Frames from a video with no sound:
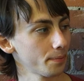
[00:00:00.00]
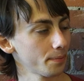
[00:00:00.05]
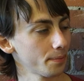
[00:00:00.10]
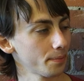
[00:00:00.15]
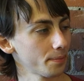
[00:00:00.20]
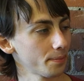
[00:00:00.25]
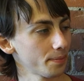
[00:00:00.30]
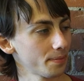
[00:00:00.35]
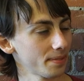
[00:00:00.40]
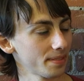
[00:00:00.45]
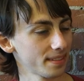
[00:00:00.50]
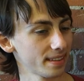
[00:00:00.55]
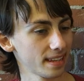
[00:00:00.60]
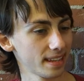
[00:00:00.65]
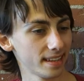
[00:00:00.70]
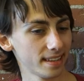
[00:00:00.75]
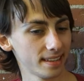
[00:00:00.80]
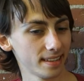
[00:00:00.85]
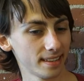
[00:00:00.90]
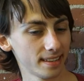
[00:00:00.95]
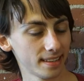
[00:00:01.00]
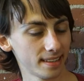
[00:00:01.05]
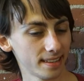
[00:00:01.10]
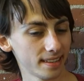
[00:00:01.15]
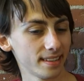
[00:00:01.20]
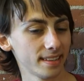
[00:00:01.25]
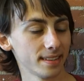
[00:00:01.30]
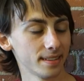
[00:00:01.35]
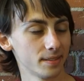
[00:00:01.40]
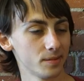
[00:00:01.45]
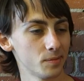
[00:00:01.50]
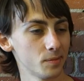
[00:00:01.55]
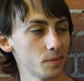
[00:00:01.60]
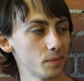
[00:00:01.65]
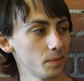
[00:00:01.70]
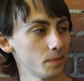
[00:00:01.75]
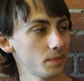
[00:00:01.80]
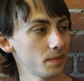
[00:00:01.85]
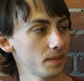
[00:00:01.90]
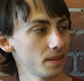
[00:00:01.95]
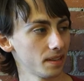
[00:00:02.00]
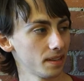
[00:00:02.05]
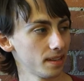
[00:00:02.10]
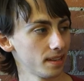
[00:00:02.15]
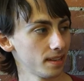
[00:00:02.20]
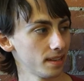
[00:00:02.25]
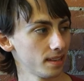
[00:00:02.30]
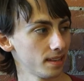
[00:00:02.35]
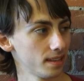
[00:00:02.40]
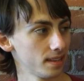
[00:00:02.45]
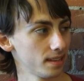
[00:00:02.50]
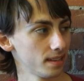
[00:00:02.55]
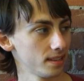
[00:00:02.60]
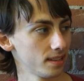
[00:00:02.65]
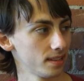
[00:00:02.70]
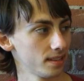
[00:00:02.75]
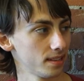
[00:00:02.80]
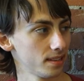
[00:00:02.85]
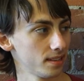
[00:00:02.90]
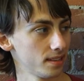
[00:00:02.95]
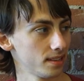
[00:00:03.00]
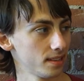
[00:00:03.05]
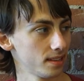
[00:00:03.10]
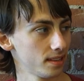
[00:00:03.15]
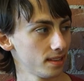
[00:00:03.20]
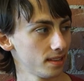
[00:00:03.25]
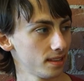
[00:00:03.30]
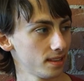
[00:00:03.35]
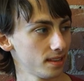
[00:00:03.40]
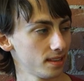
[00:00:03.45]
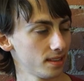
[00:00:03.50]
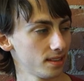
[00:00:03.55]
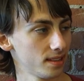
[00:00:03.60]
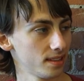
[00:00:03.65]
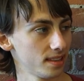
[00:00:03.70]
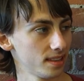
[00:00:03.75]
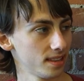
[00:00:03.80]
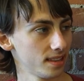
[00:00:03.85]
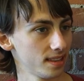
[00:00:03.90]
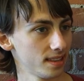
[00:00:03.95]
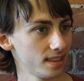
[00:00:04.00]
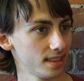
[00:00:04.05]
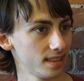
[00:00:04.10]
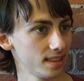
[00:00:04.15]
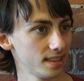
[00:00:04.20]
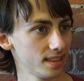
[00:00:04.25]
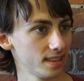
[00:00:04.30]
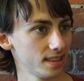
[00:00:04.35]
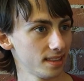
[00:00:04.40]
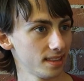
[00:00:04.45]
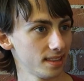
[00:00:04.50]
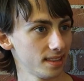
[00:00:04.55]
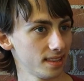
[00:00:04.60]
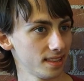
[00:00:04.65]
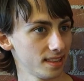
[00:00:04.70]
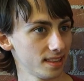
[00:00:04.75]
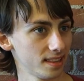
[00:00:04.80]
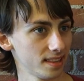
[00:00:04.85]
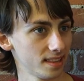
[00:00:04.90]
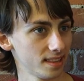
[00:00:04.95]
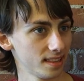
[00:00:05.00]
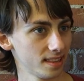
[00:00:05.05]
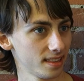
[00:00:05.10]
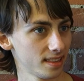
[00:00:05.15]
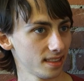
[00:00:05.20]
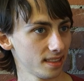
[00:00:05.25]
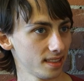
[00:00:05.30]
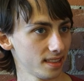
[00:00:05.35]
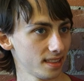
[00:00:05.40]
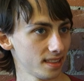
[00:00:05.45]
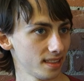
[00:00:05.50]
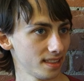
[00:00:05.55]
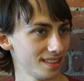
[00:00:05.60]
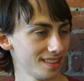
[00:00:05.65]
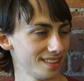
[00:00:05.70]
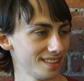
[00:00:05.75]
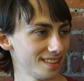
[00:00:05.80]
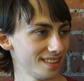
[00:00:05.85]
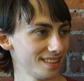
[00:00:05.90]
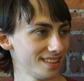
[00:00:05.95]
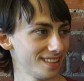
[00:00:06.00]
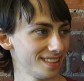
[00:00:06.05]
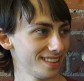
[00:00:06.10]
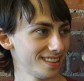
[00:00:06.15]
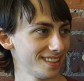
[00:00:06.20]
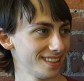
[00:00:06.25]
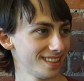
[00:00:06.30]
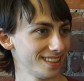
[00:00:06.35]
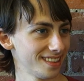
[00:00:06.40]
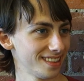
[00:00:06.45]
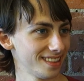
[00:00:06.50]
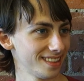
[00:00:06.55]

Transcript: (silent)